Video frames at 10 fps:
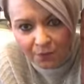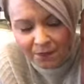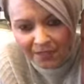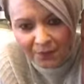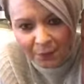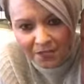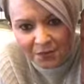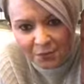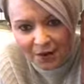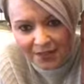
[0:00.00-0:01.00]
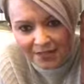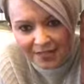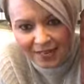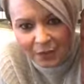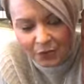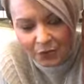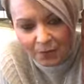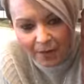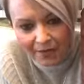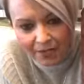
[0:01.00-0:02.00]
And the reason why I decided I was going to
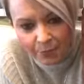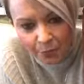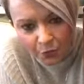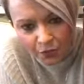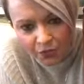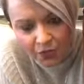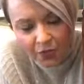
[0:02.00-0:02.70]
buy these boots